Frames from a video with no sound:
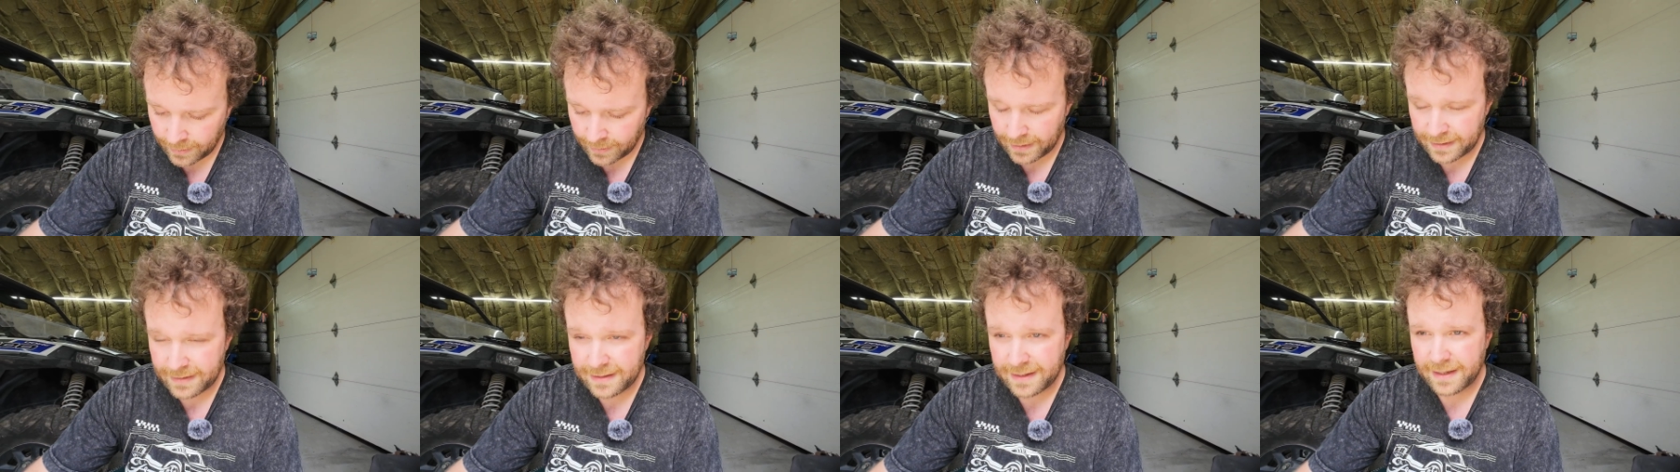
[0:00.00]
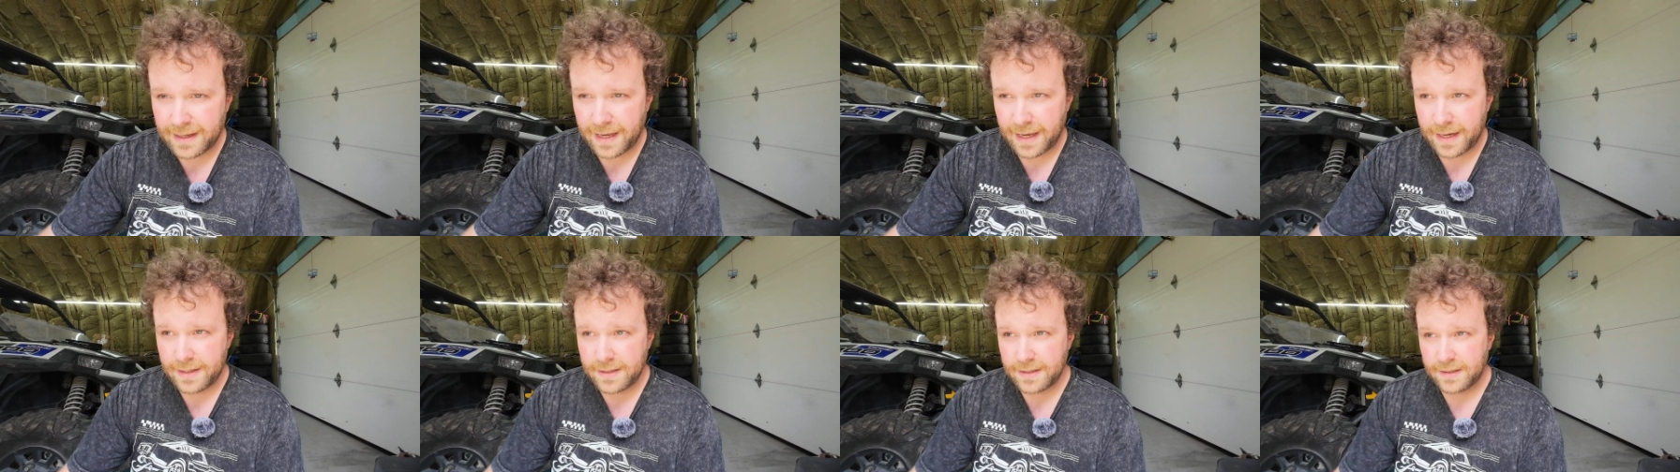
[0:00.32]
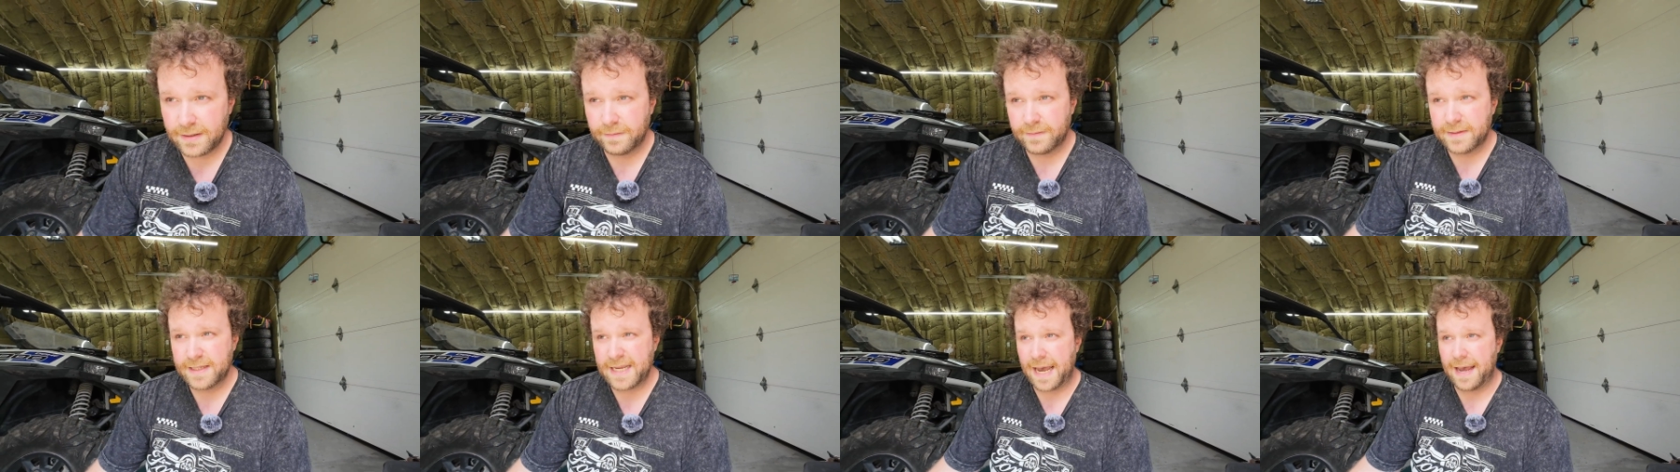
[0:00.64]
In the
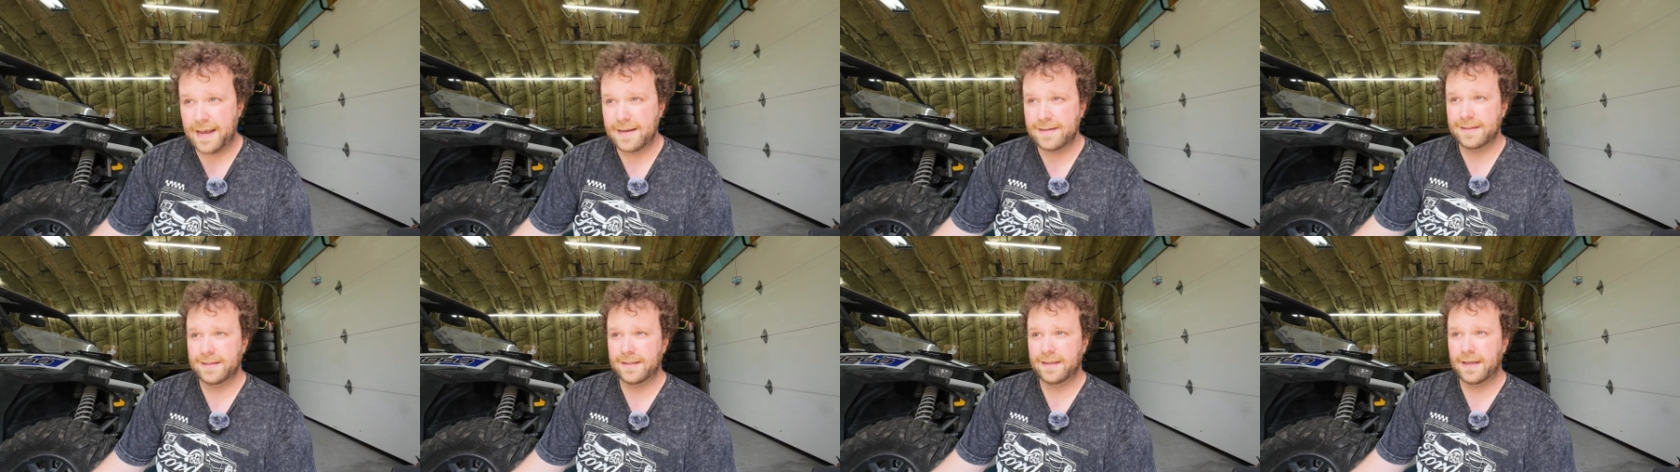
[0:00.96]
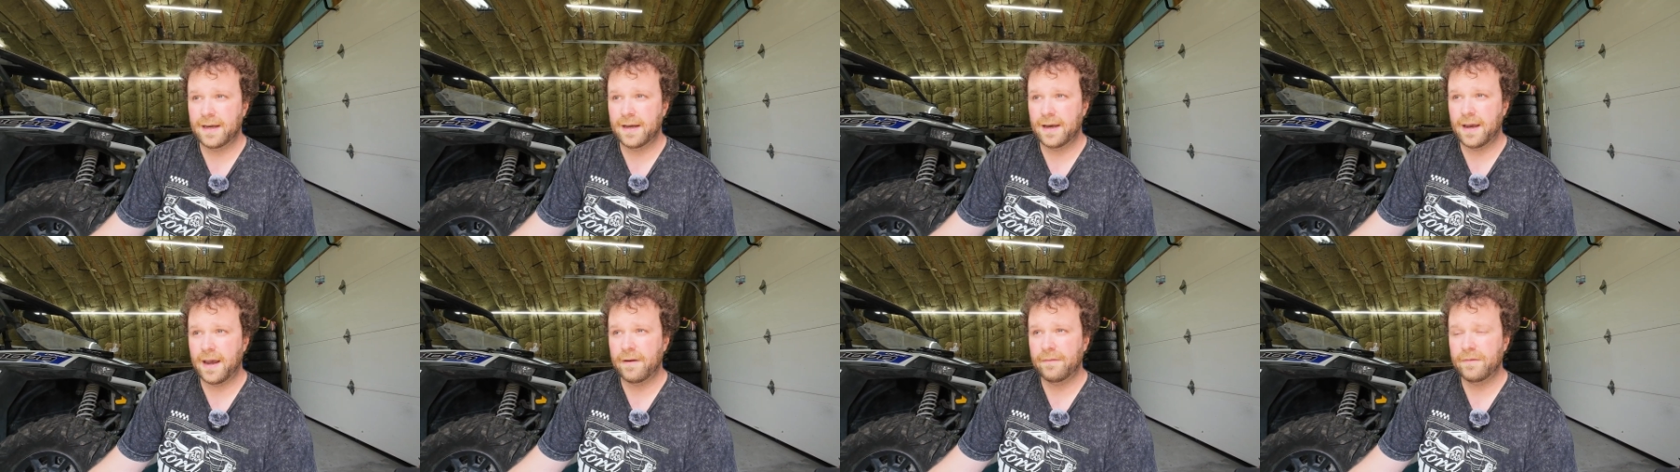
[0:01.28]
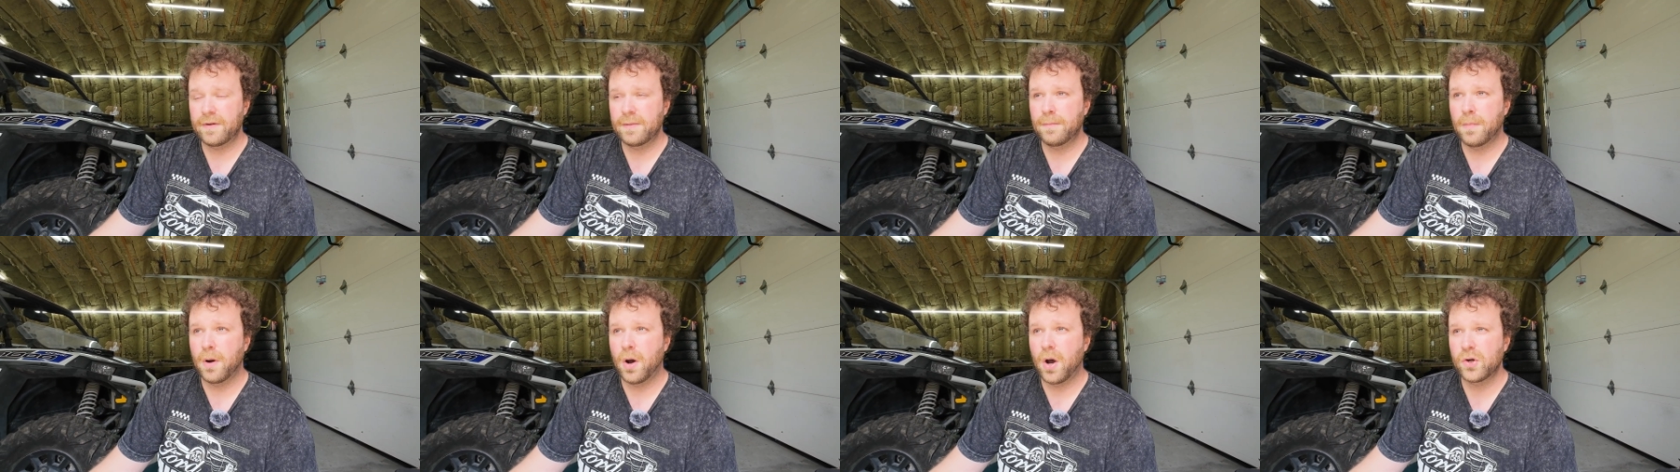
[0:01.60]
case of Tesla,
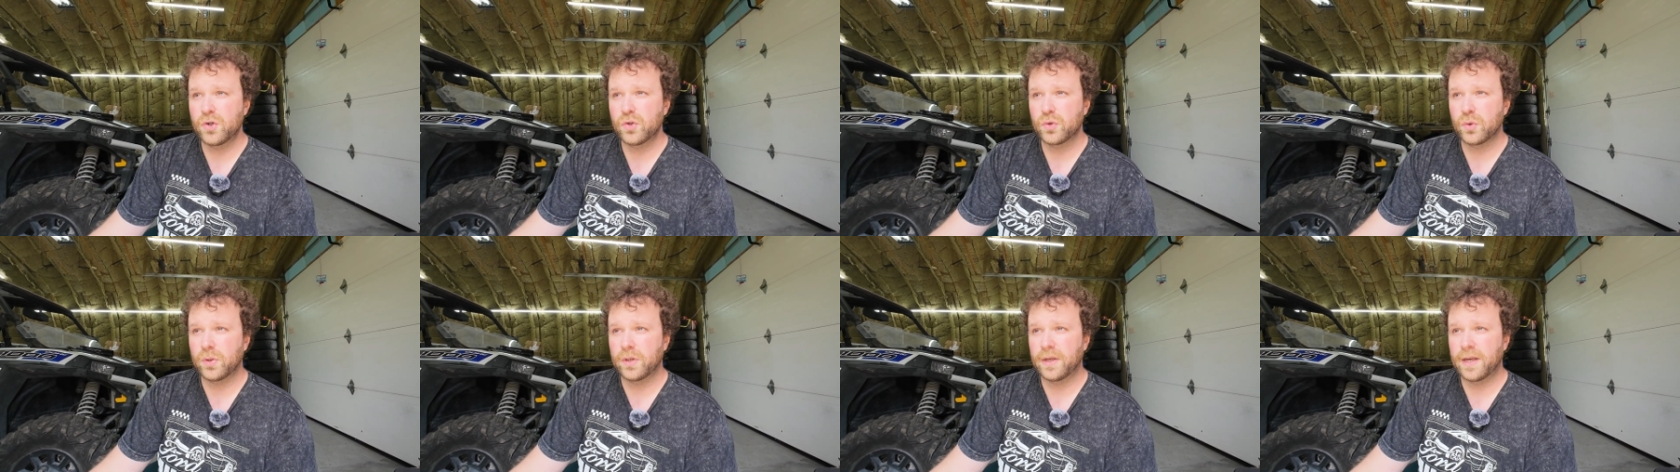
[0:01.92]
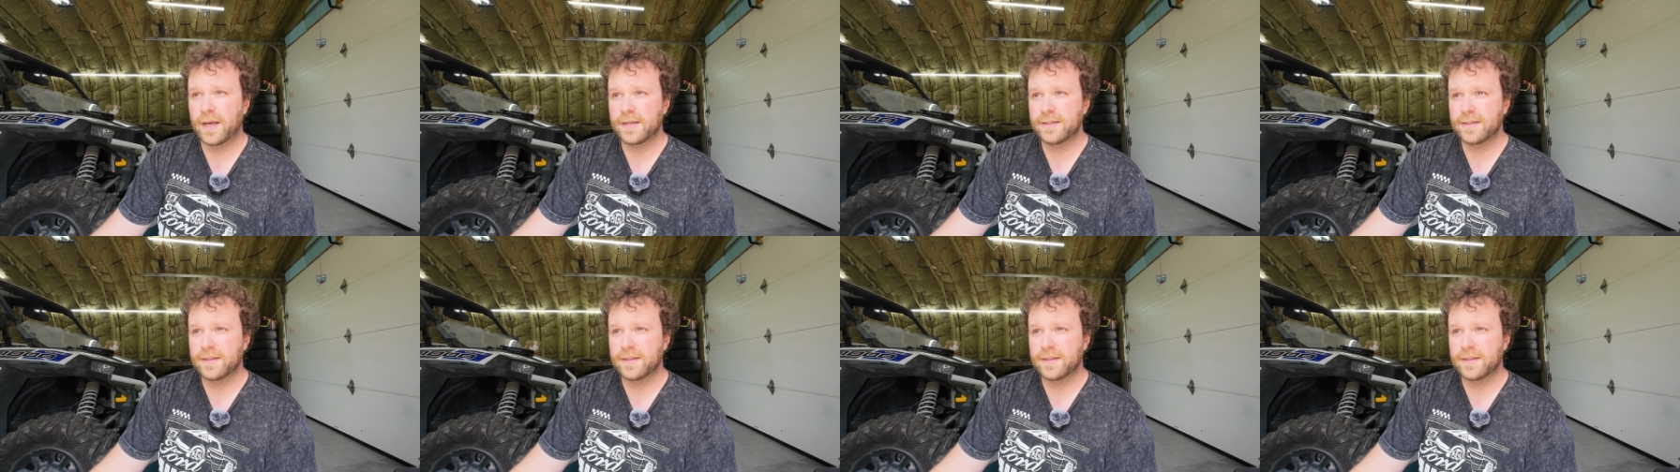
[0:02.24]
every module